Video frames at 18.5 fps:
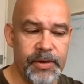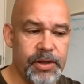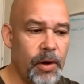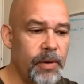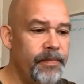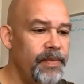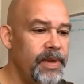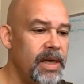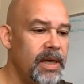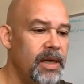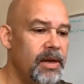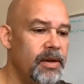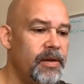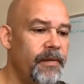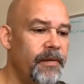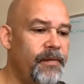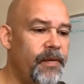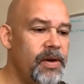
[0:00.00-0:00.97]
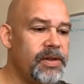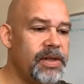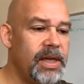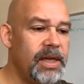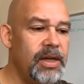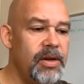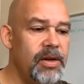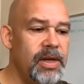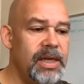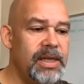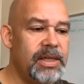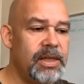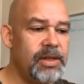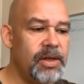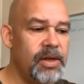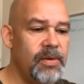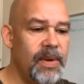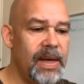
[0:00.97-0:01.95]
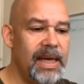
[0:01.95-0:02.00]
So the first thing you need to
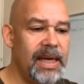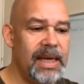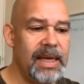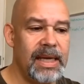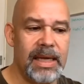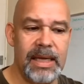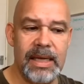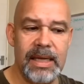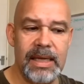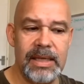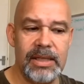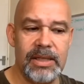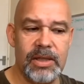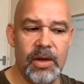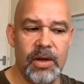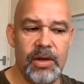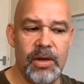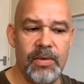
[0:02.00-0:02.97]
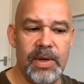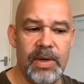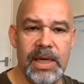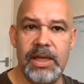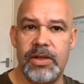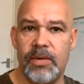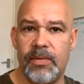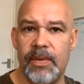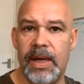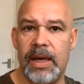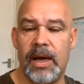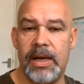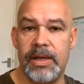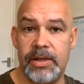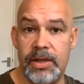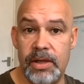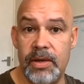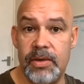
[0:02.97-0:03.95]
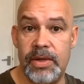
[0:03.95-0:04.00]
do is you need to
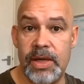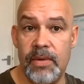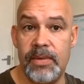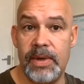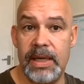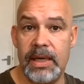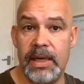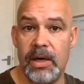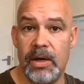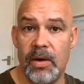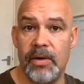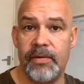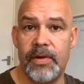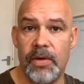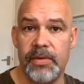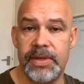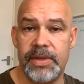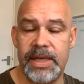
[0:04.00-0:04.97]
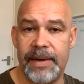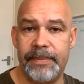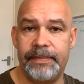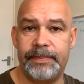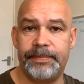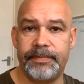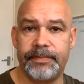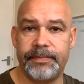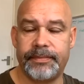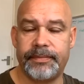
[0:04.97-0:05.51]
realize that you don't need a lot of content.